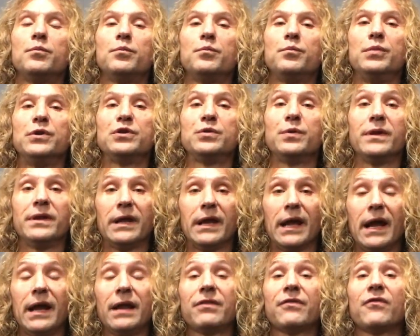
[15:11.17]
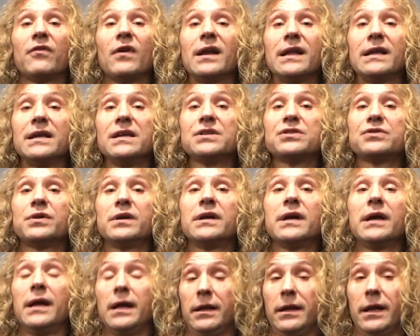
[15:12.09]
between the 8th fret E
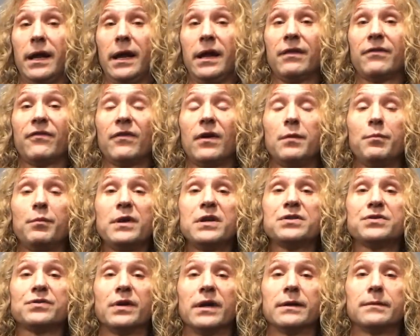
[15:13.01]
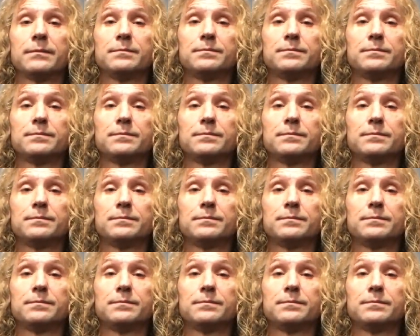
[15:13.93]
string and the 8th fret B string.